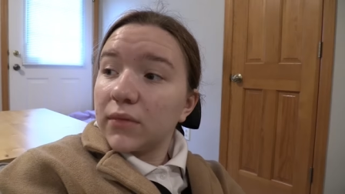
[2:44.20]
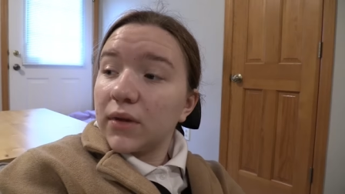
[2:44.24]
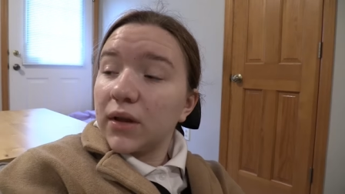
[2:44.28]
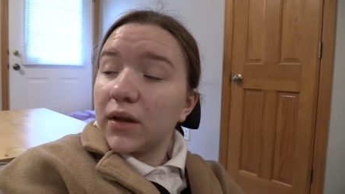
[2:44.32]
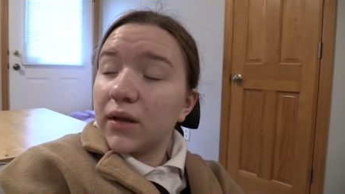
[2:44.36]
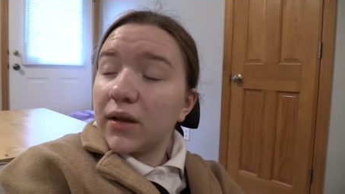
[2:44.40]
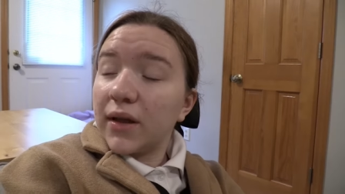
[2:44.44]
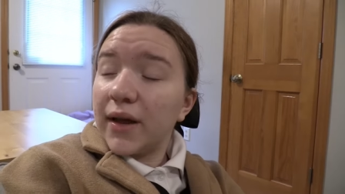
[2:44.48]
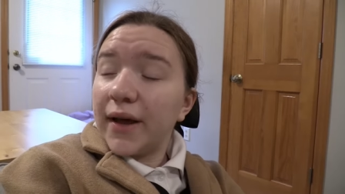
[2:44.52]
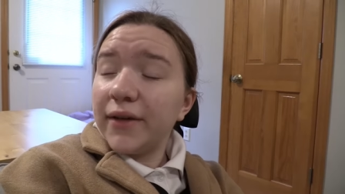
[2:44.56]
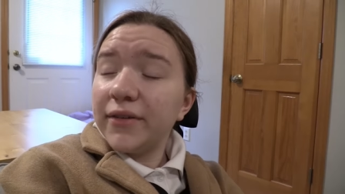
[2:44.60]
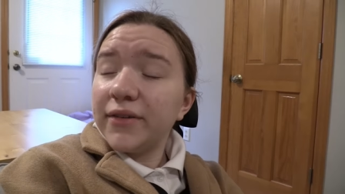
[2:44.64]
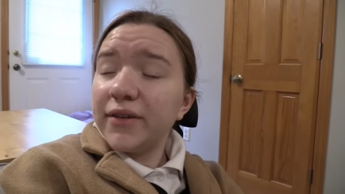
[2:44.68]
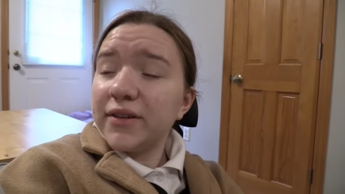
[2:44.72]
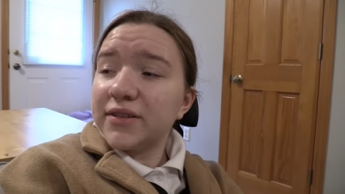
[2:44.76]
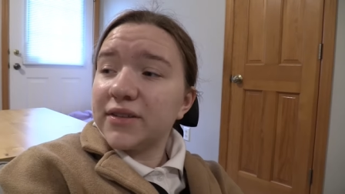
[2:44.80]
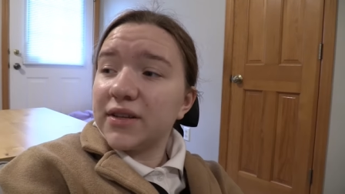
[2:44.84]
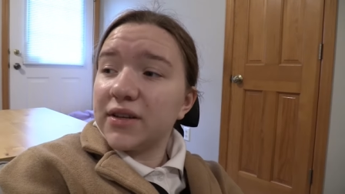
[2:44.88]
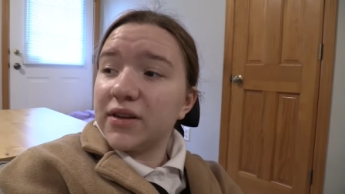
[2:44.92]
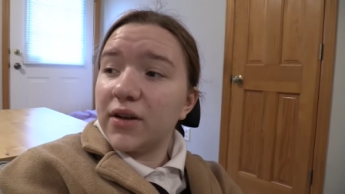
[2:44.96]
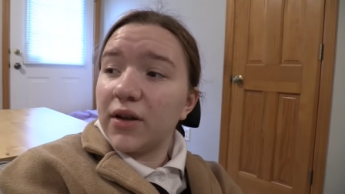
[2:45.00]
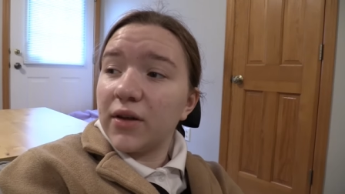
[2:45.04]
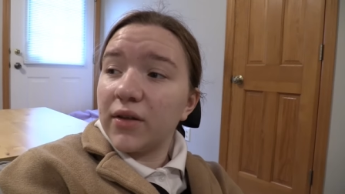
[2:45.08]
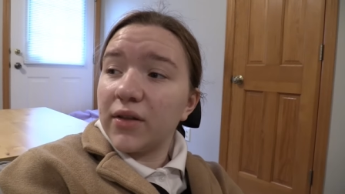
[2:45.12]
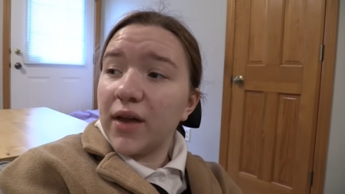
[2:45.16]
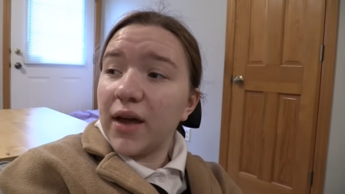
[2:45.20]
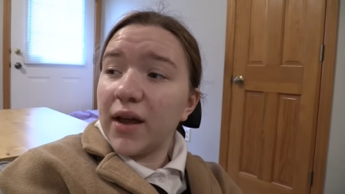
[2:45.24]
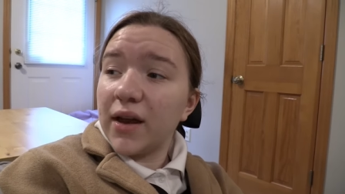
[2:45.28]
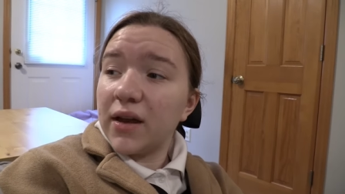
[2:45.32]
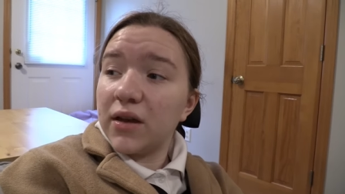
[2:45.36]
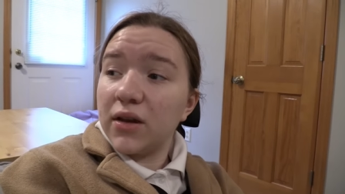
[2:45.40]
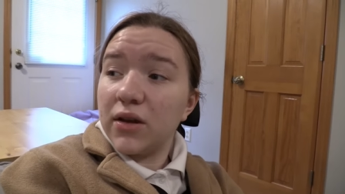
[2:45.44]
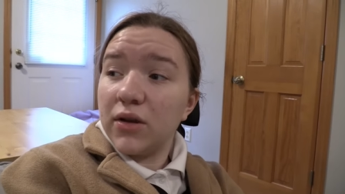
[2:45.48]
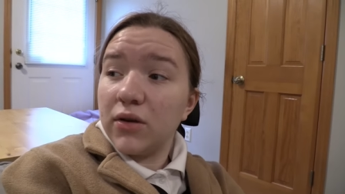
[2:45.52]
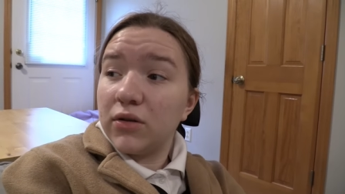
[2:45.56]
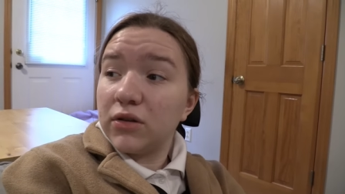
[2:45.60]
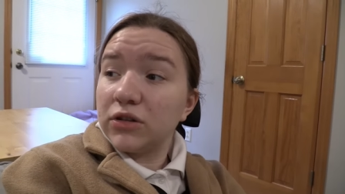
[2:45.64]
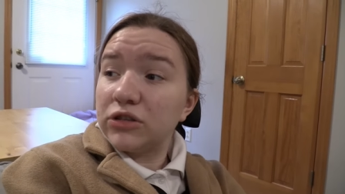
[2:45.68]
The clown doesn't know
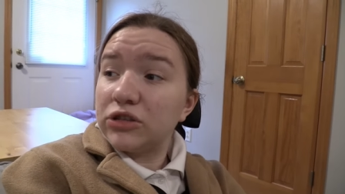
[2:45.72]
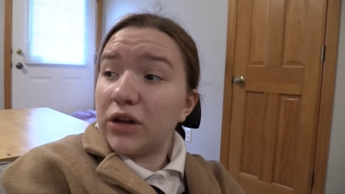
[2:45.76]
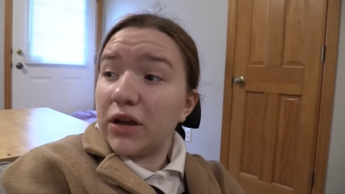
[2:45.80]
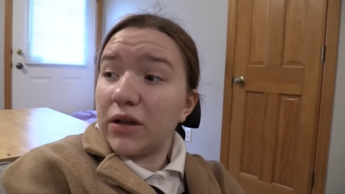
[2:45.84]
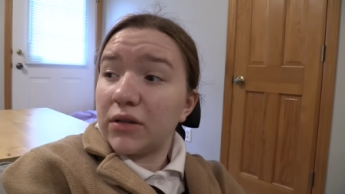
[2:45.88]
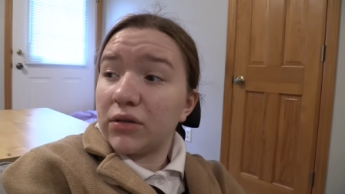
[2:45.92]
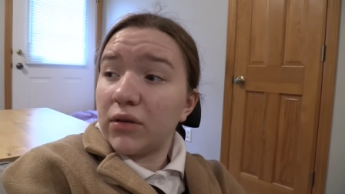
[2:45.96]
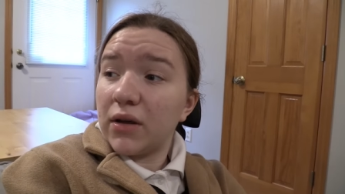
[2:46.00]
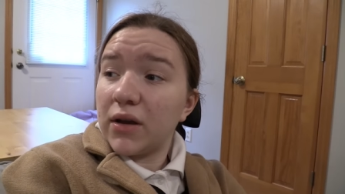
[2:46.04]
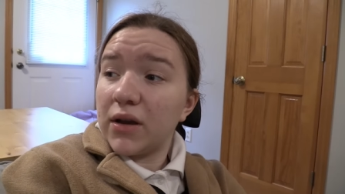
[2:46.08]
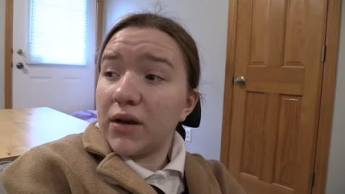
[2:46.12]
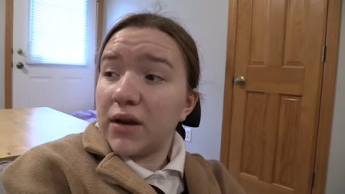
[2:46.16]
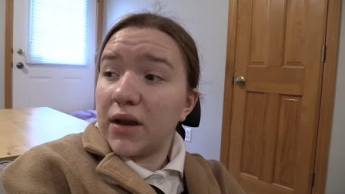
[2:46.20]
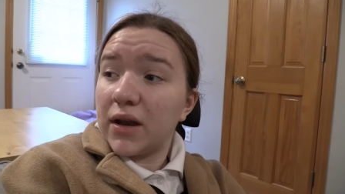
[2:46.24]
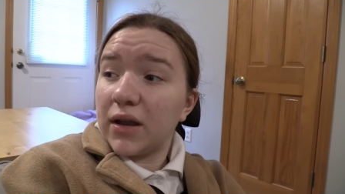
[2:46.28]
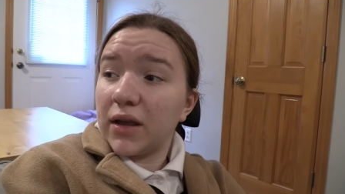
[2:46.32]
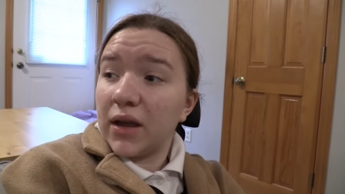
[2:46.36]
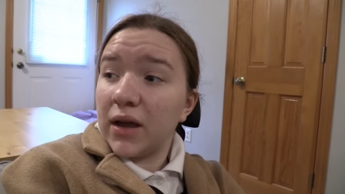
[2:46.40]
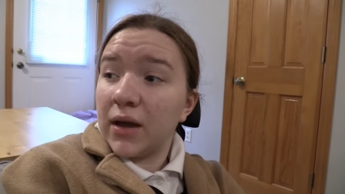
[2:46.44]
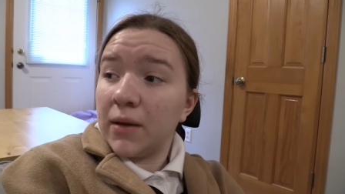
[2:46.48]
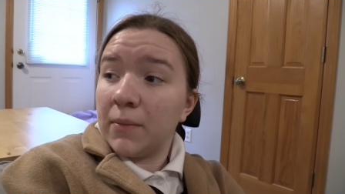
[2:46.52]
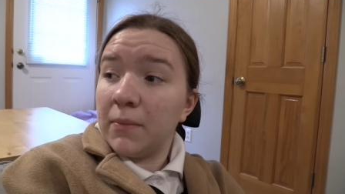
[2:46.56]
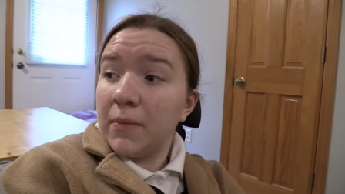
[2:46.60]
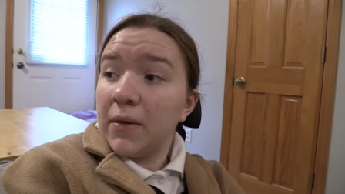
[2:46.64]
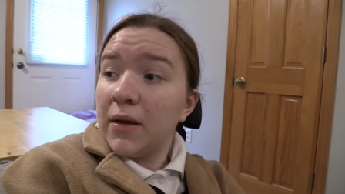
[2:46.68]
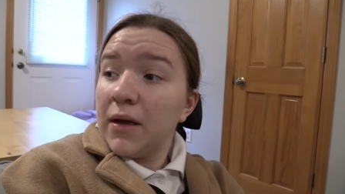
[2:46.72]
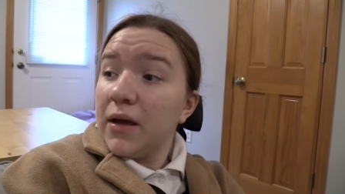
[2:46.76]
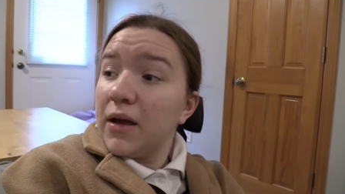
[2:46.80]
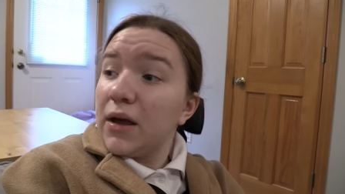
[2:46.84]
that. You could try threatening him.